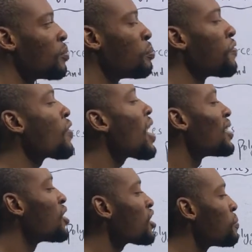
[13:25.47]
Before
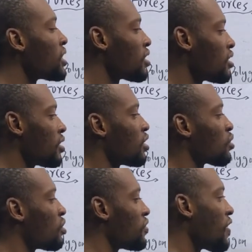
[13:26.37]
adjustment,
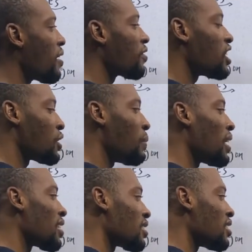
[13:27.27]
25 grams
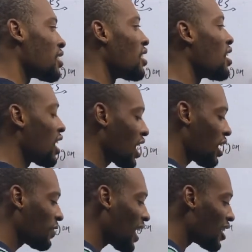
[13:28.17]
balanced it.
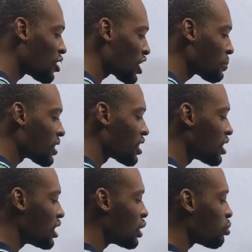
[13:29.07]
After adjustment,
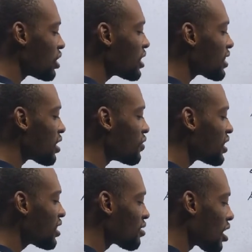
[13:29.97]
we needed
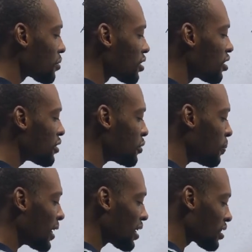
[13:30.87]
17 grams to
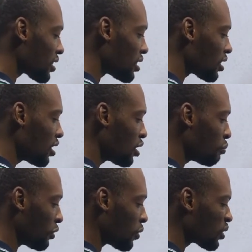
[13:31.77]
balance it,
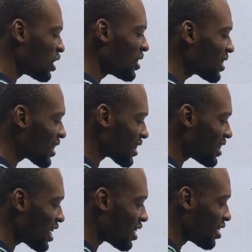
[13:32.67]
because the distance
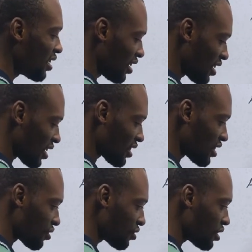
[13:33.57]
here has
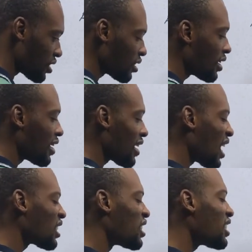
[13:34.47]
increased.
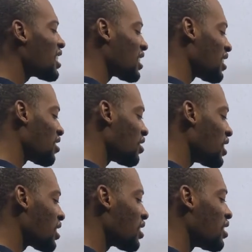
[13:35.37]
As the distance
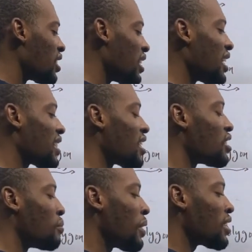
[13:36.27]
increases, the lesser
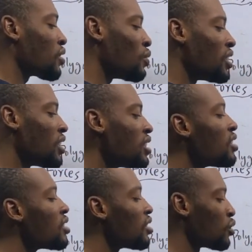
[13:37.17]
the mass we need
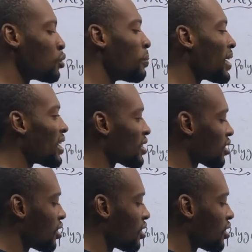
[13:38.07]
to balance.